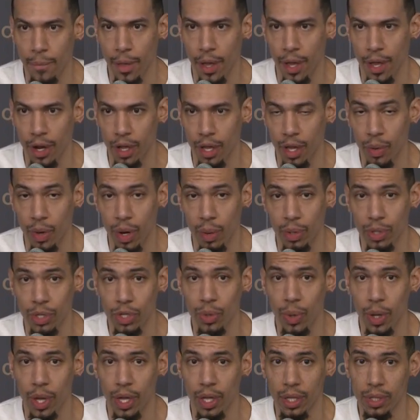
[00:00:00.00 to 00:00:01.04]
And he went up with
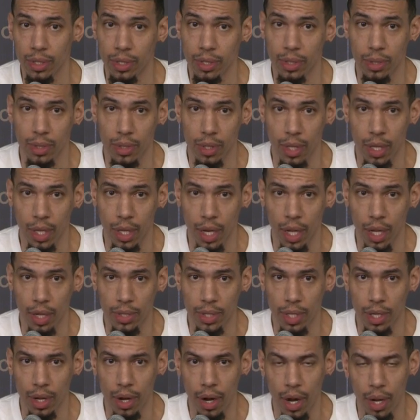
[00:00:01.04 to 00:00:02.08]
two hands, and I
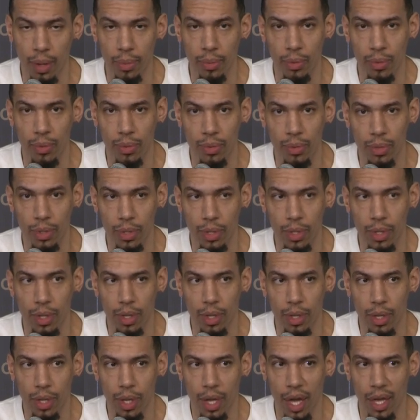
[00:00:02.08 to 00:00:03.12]
was like, all right, well,
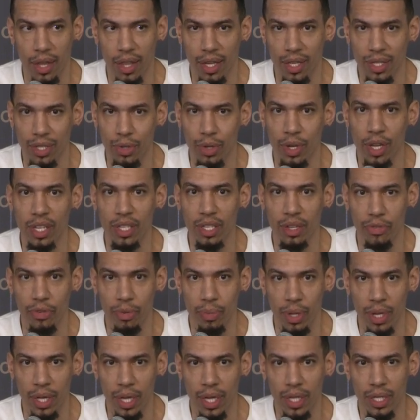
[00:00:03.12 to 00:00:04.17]
I think it's a little easier for
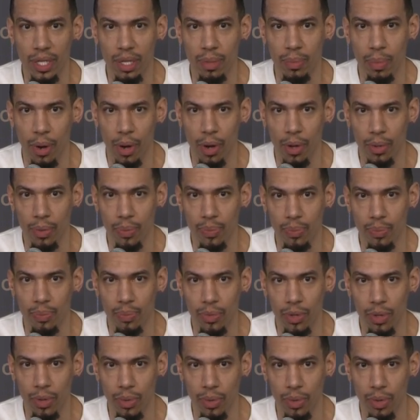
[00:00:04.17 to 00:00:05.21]
me to get to the ball,
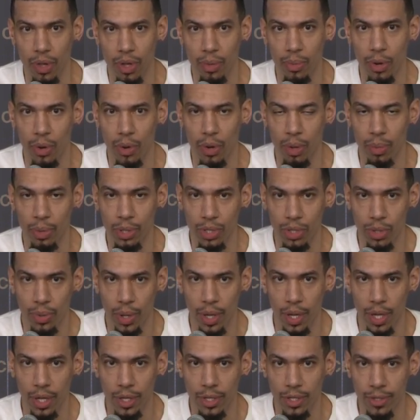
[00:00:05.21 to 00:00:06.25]
you know, with him going up with two
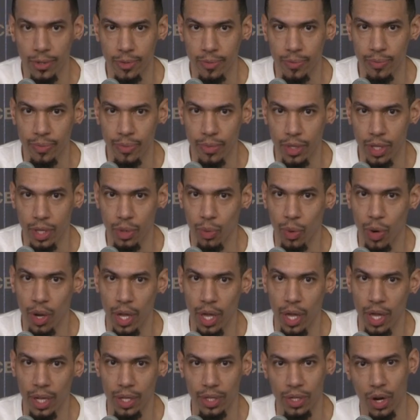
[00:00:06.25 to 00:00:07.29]
hands than one
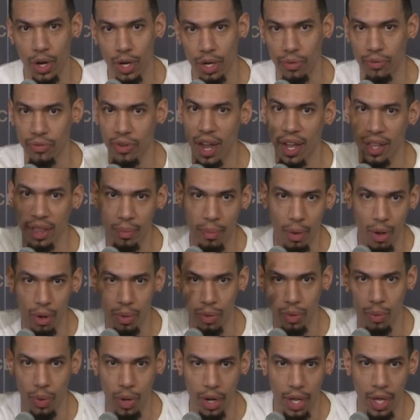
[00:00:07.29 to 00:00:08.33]
hand, because it's hard to find the ball
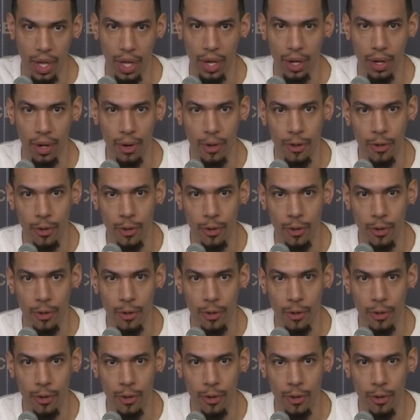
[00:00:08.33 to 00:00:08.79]
with one hand.